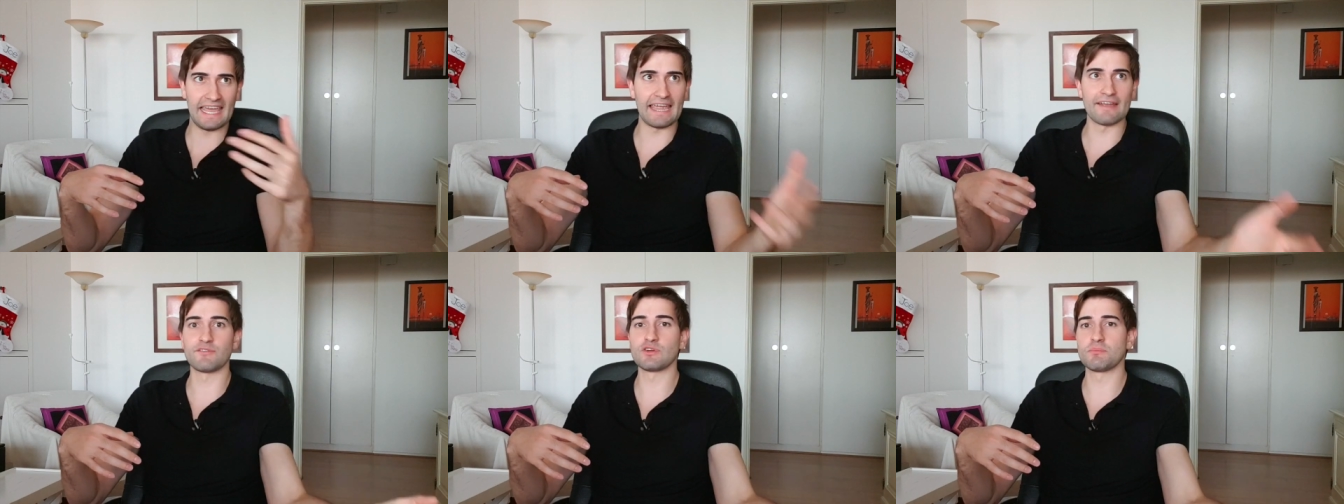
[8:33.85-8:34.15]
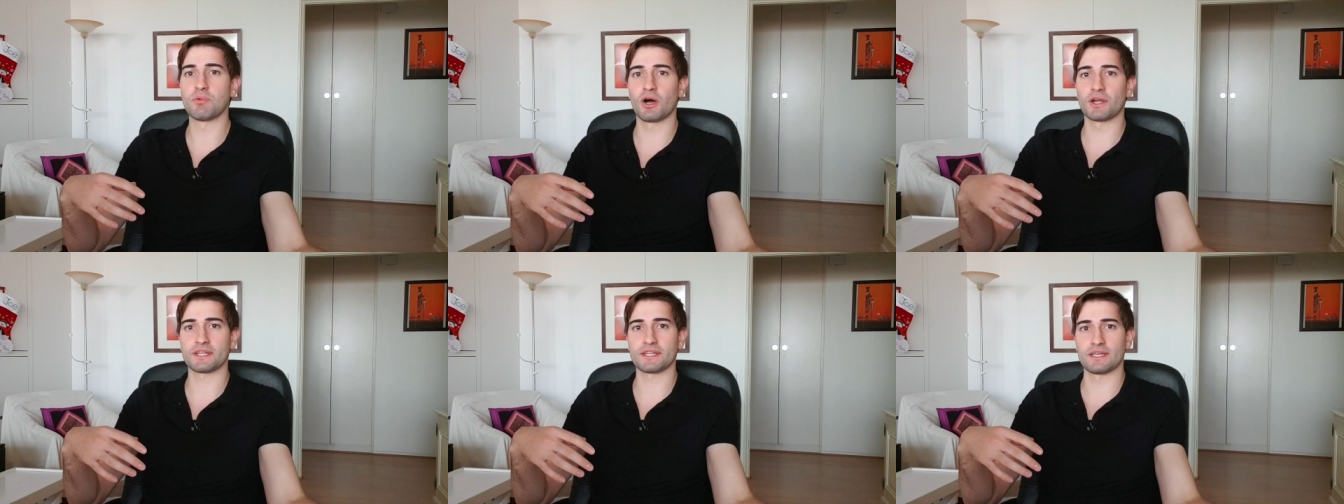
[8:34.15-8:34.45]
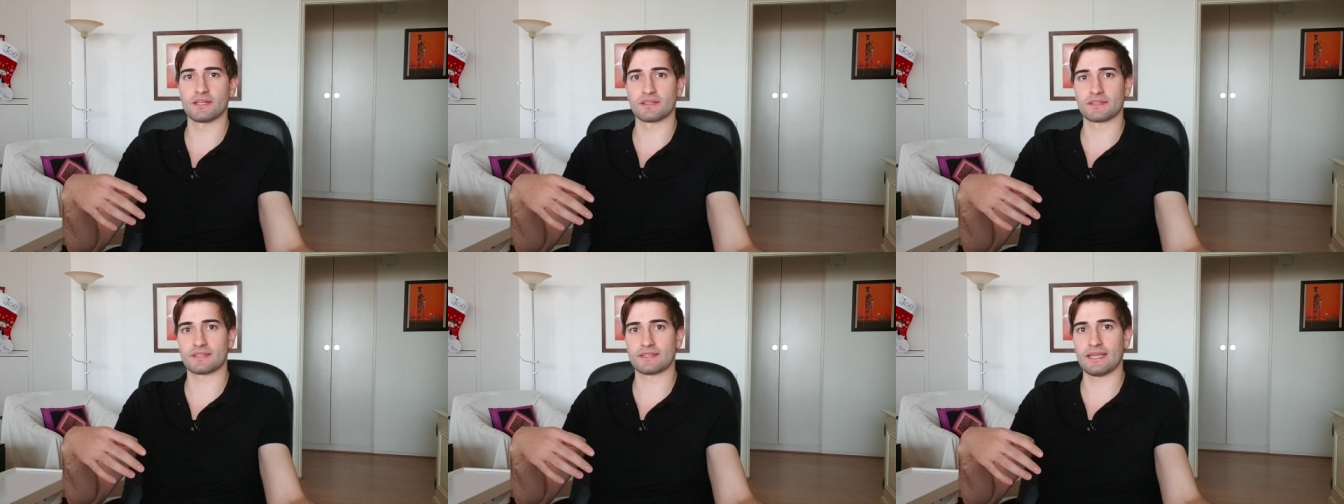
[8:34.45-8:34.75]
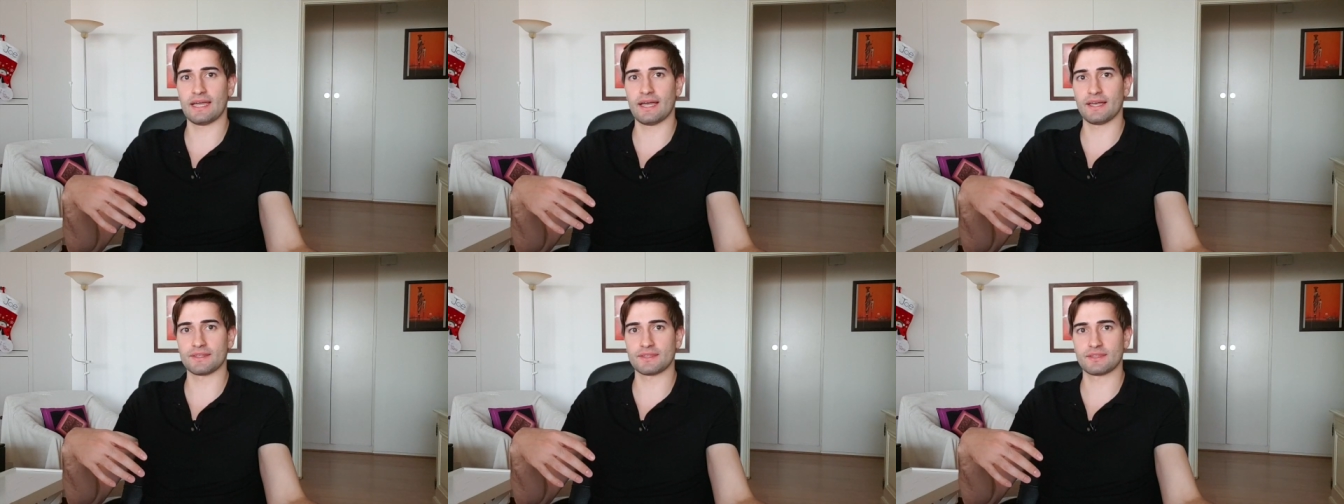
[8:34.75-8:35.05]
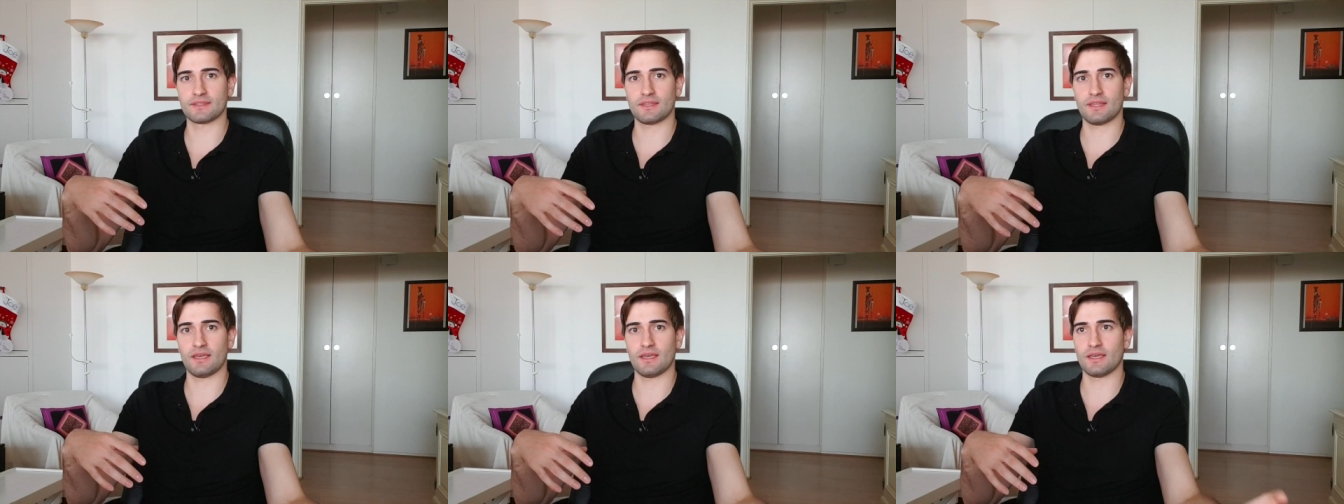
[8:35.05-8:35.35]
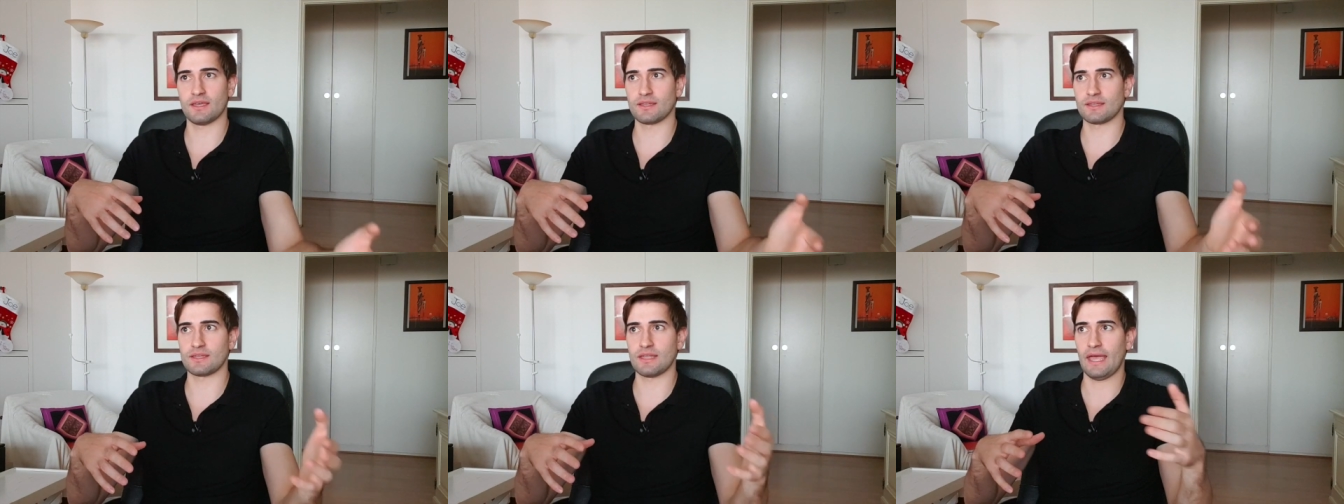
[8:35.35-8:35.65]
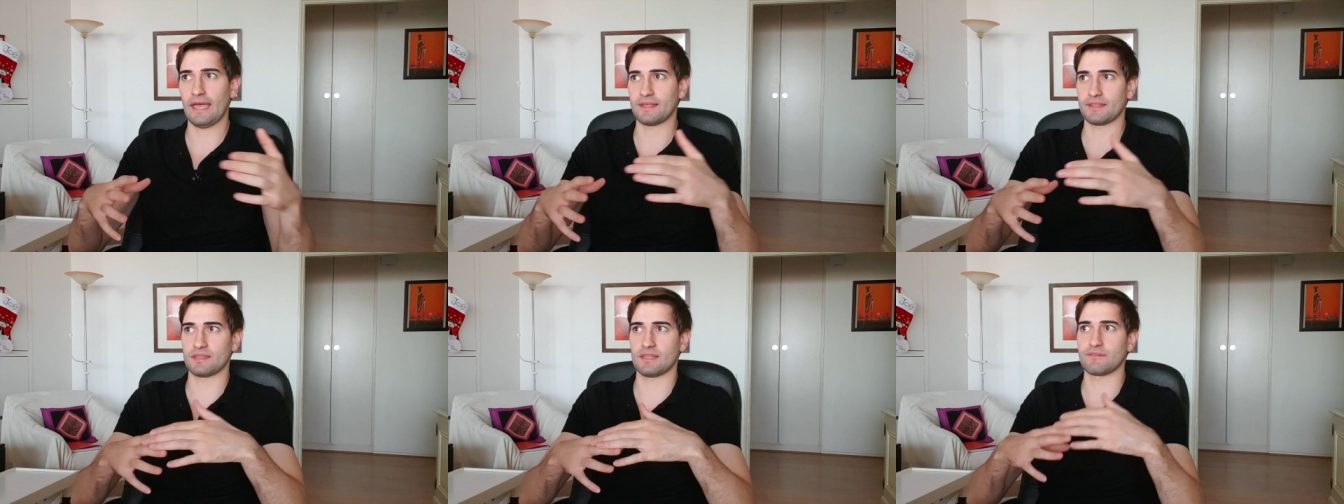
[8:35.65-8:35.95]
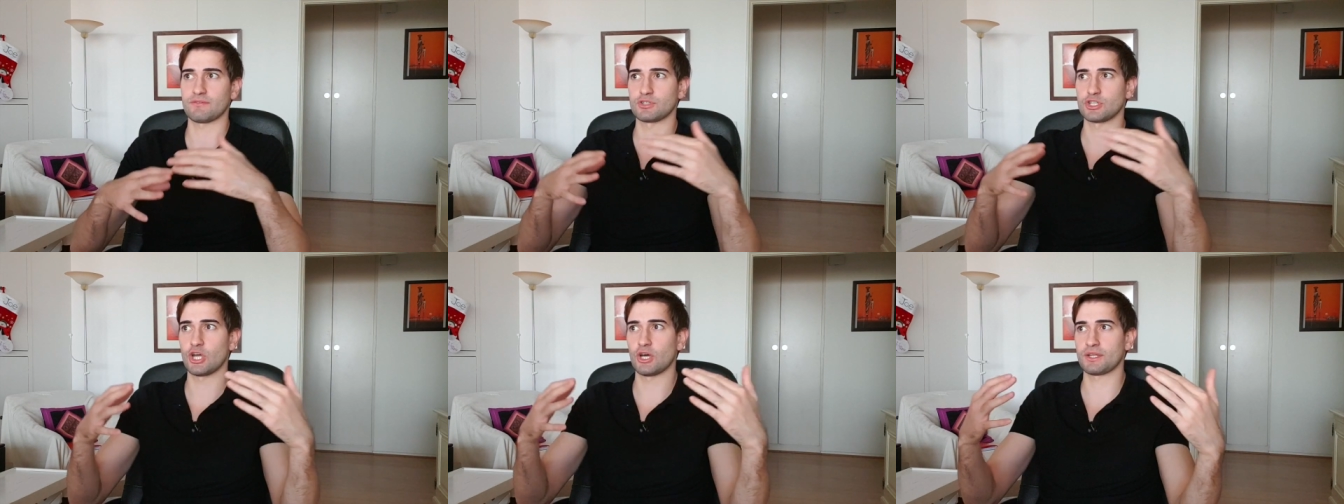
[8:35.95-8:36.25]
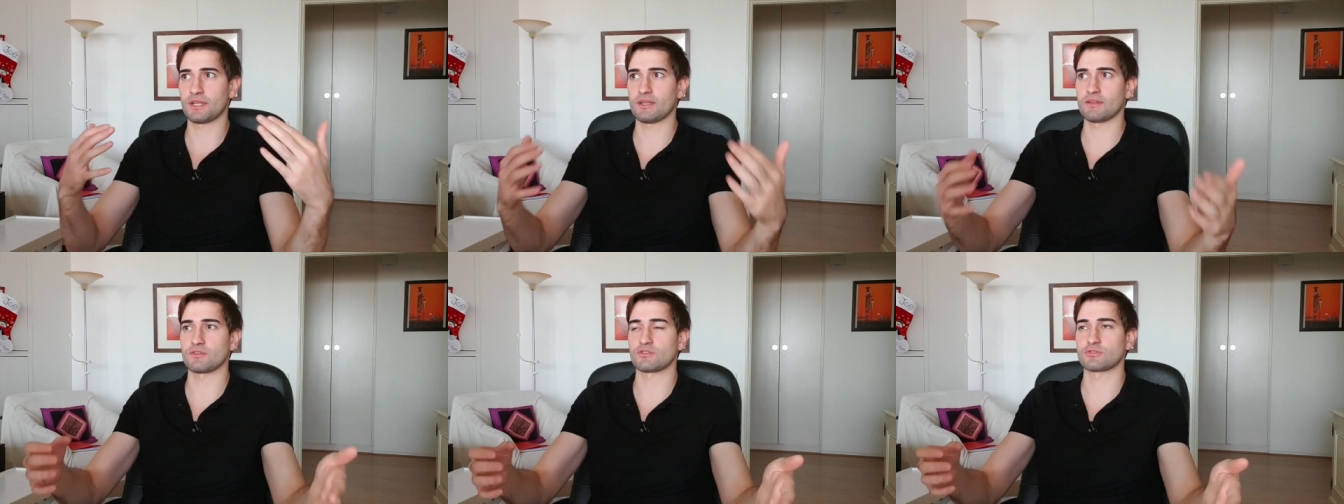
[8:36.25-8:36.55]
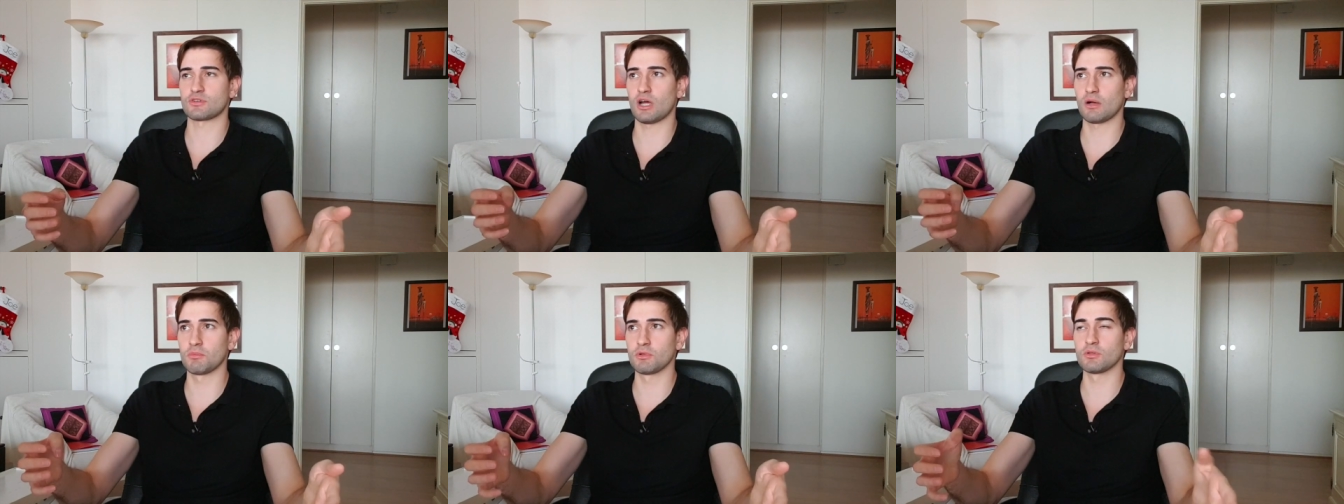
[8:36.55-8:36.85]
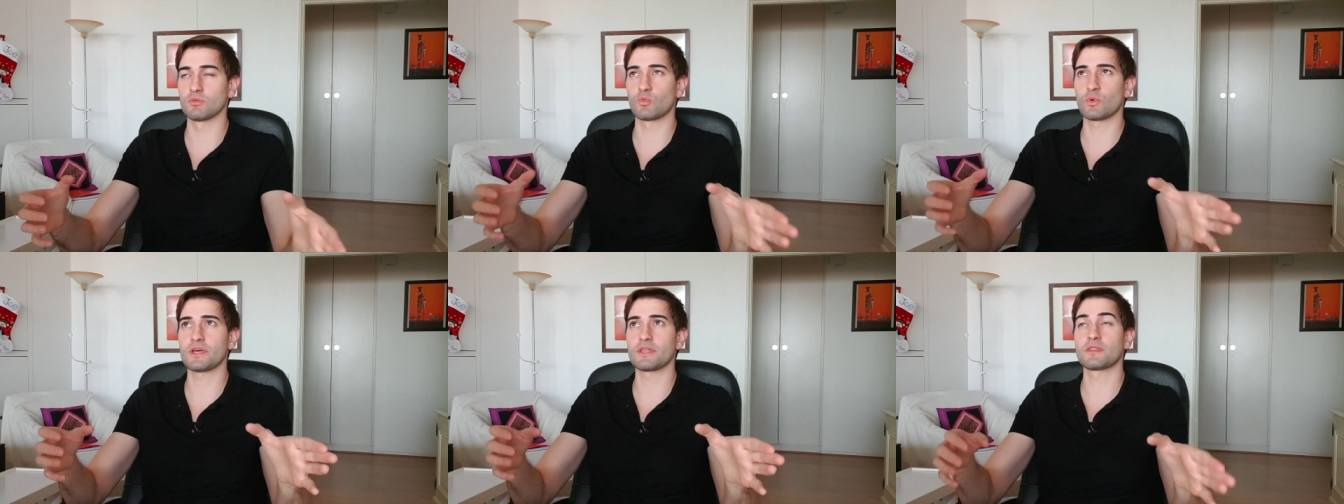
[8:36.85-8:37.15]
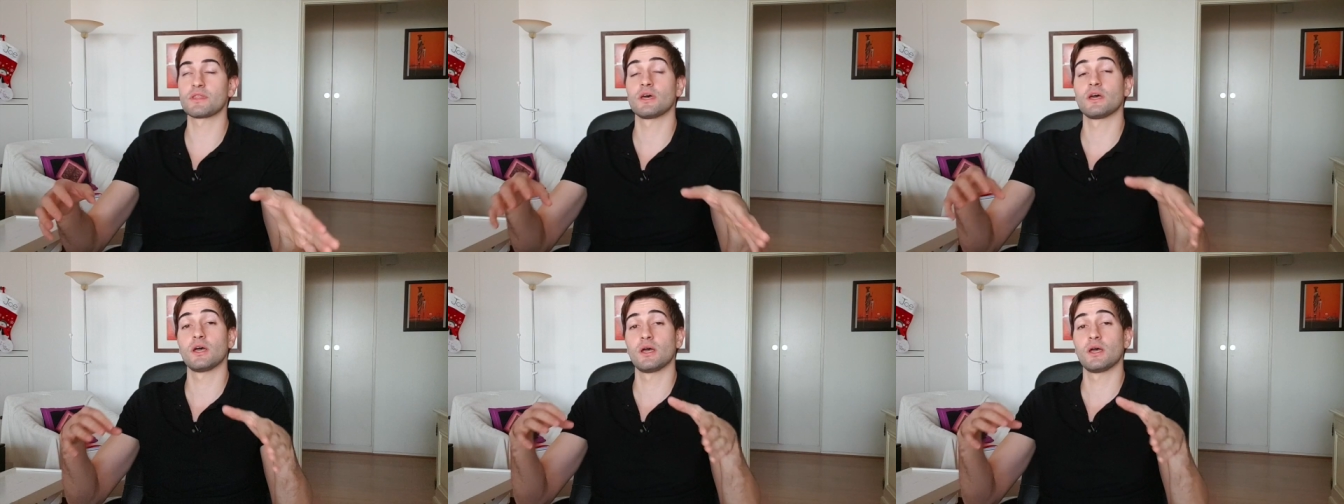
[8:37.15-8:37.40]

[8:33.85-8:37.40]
everybody else does and has never got any trouble with,